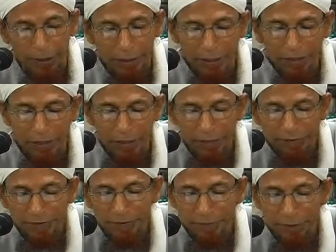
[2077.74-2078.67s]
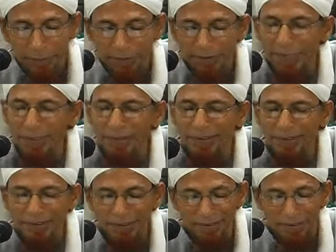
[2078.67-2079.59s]
even if
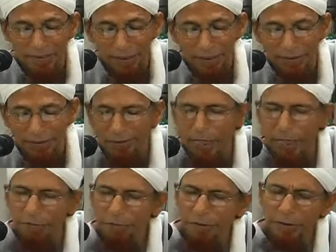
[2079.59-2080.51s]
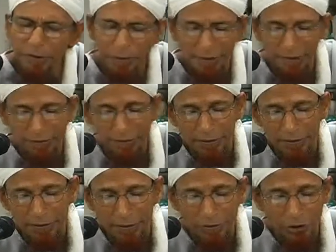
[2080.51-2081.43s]
circumstances diverted his
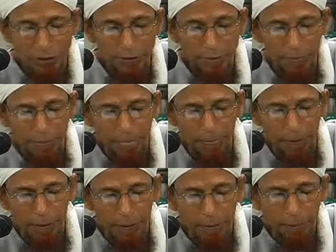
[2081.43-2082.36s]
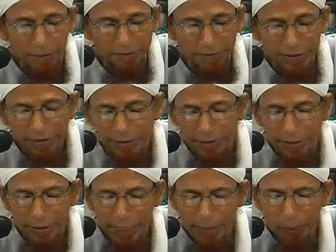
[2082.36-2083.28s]
attention. But since
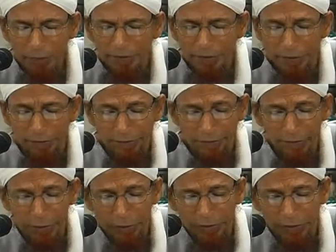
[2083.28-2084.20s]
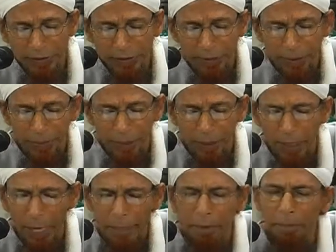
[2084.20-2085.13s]
he came with sincerity
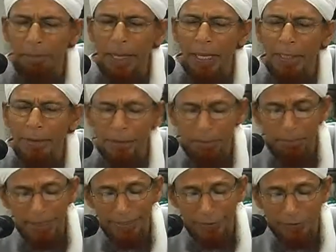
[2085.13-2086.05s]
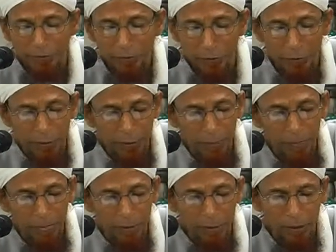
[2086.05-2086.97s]
and abided by the
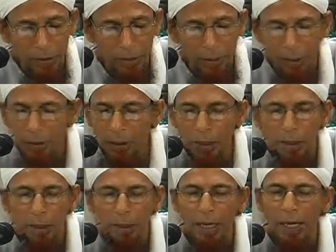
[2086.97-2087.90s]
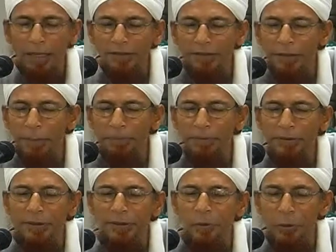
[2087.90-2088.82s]
sunnah, Allah
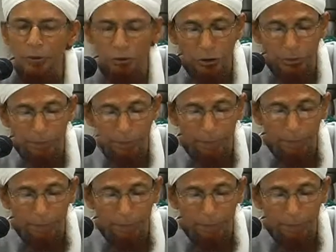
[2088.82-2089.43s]
accepts his worship.